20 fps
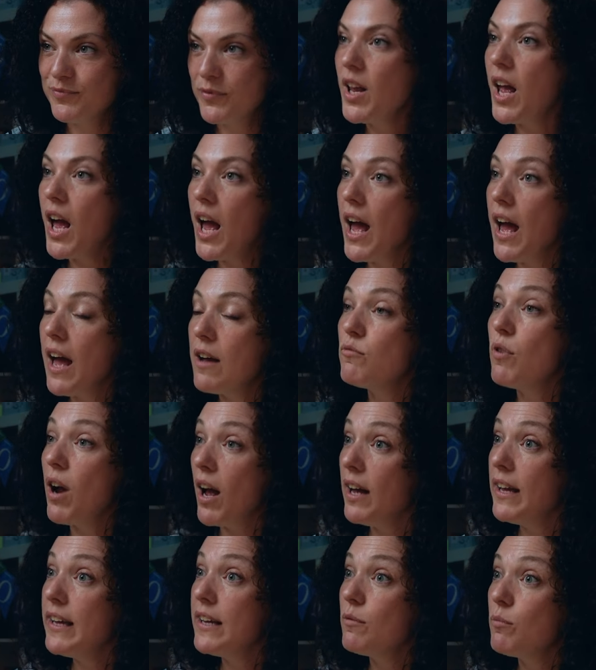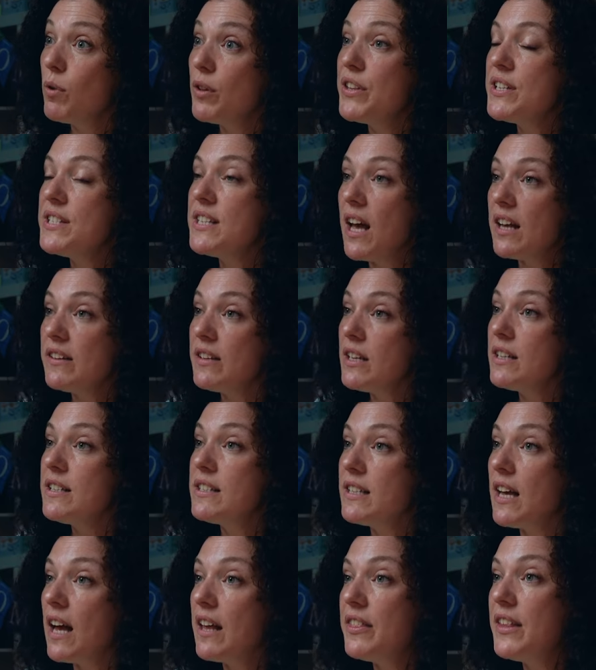yeah, right. Well, this and
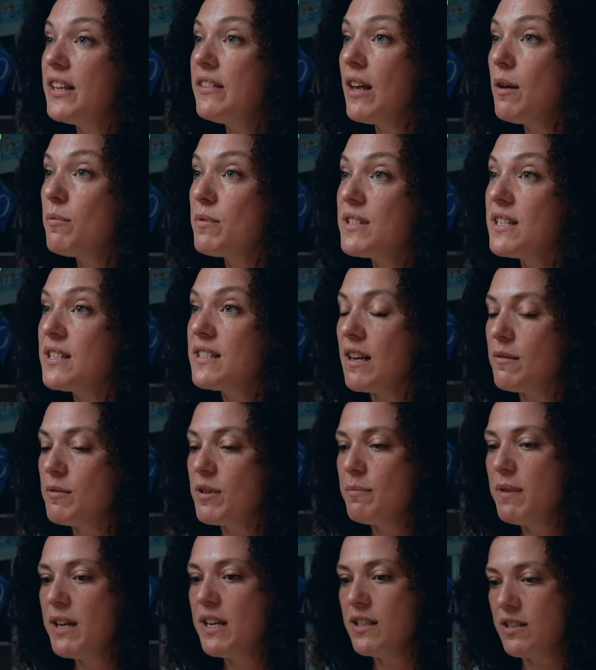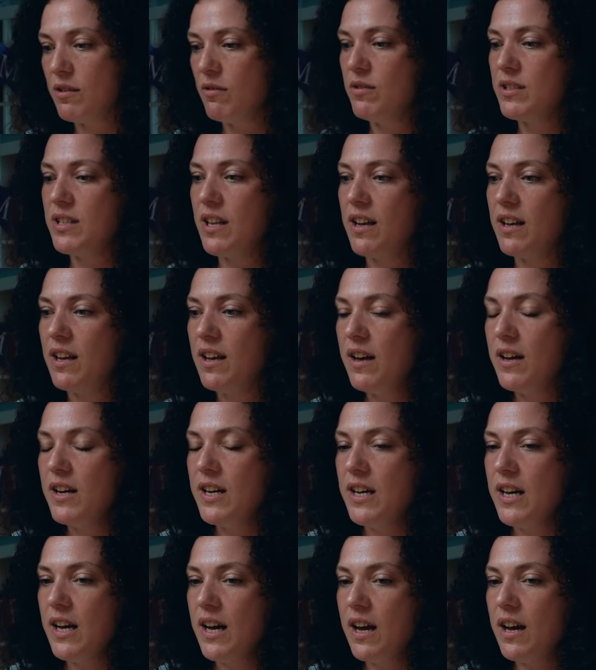this, I think that was the same with me. So it was like
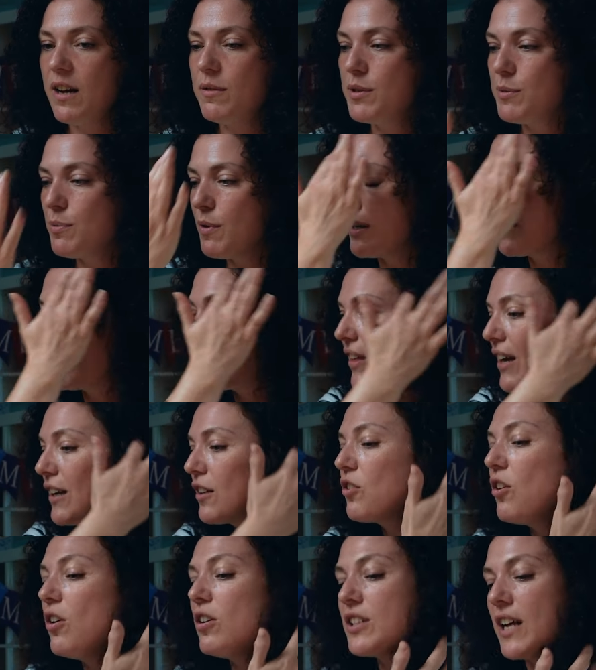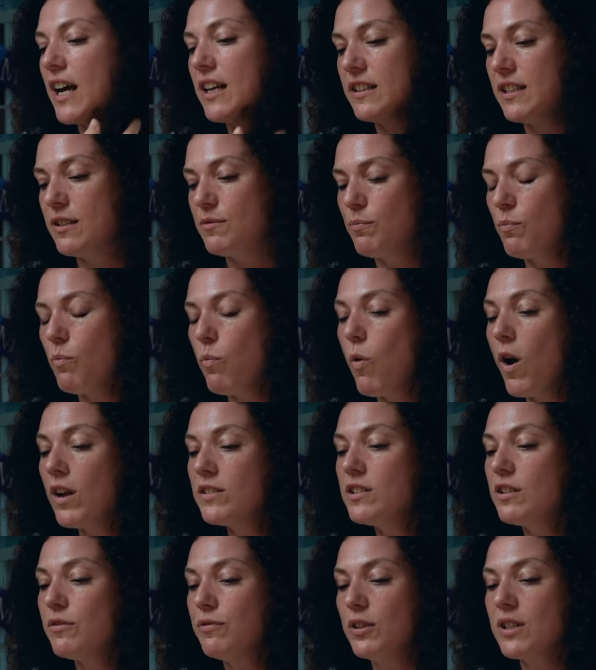I was working. Thank God I had this
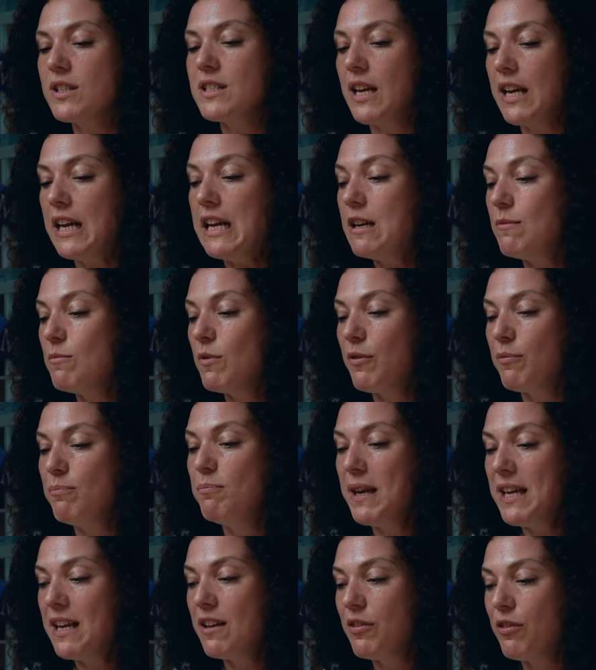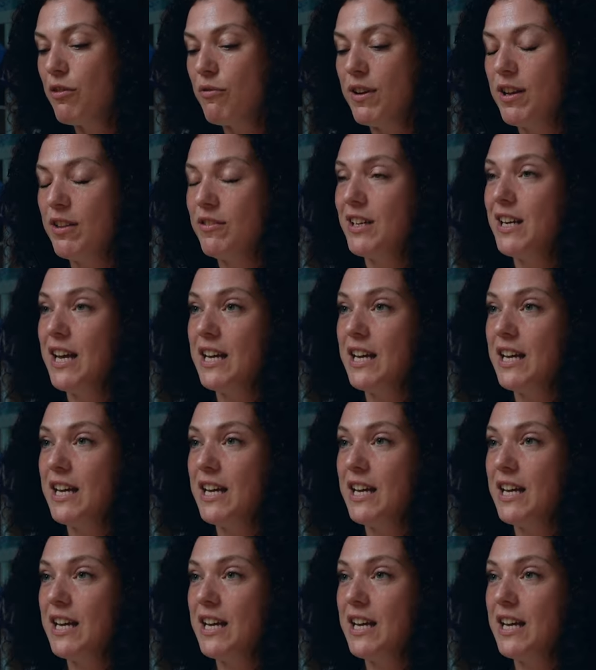wonderful team of me and three other